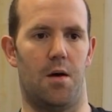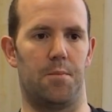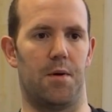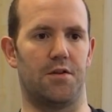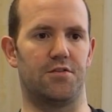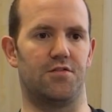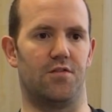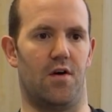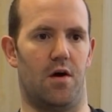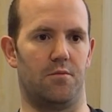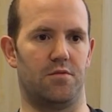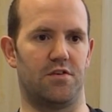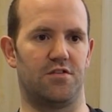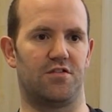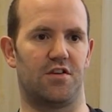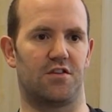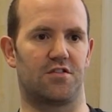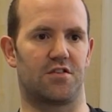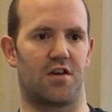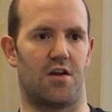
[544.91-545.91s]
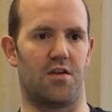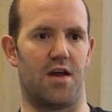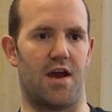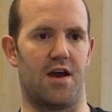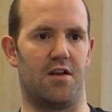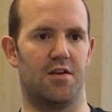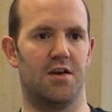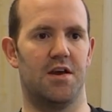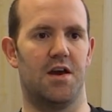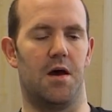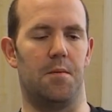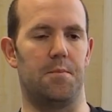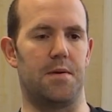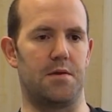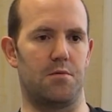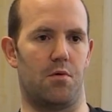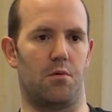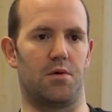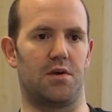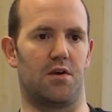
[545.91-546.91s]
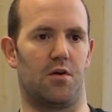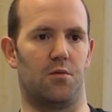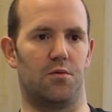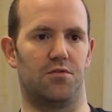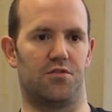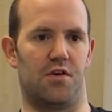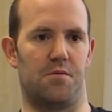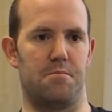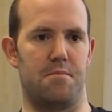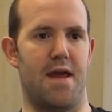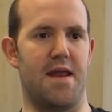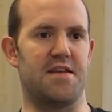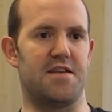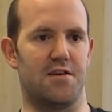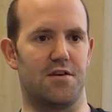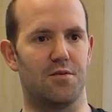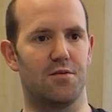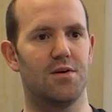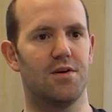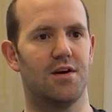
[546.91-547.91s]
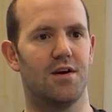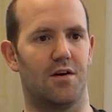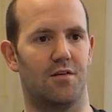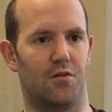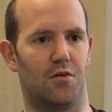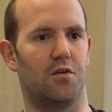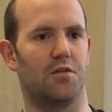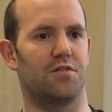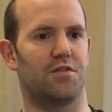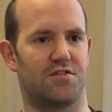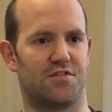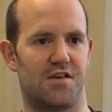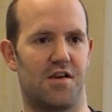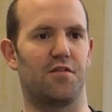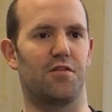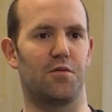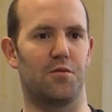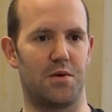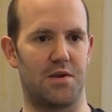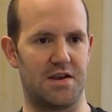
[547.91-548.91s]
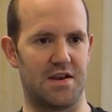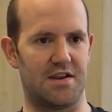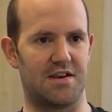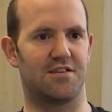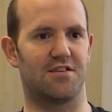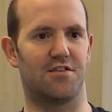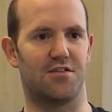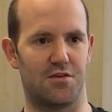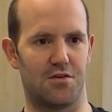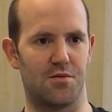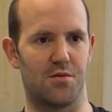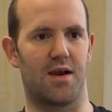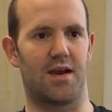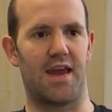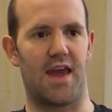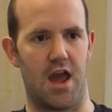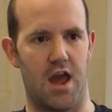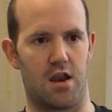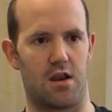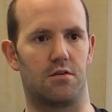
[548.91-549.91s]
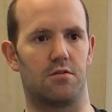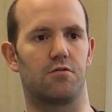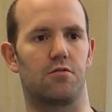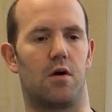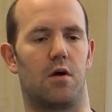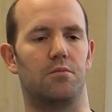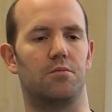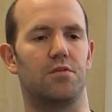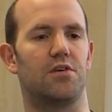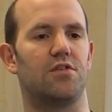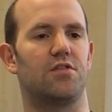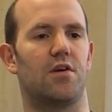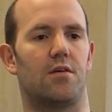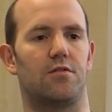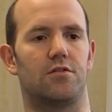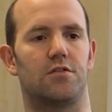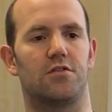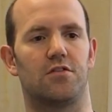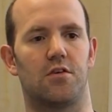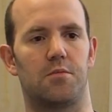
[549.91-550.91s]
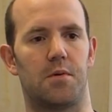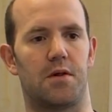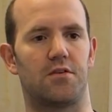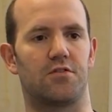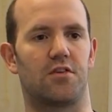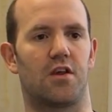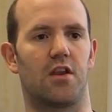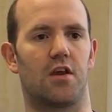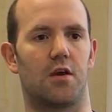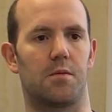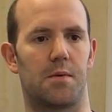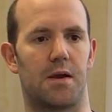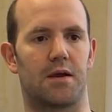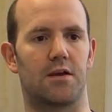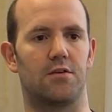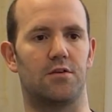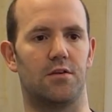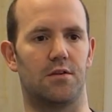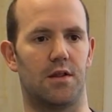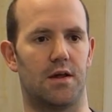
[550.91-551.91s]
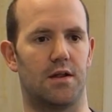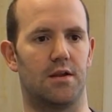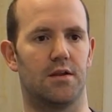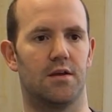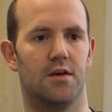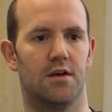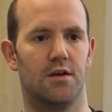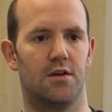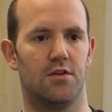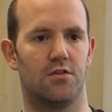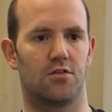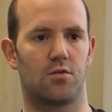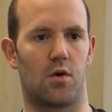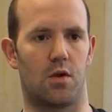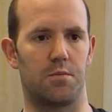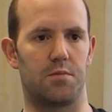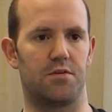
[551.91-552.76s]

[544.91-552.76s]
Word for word: a bunch of ARMv6 code out, and B, what we got was a menu of all of the stuff that we need to do again for ARMv7, so Ben's going to go back and do that. It's quite a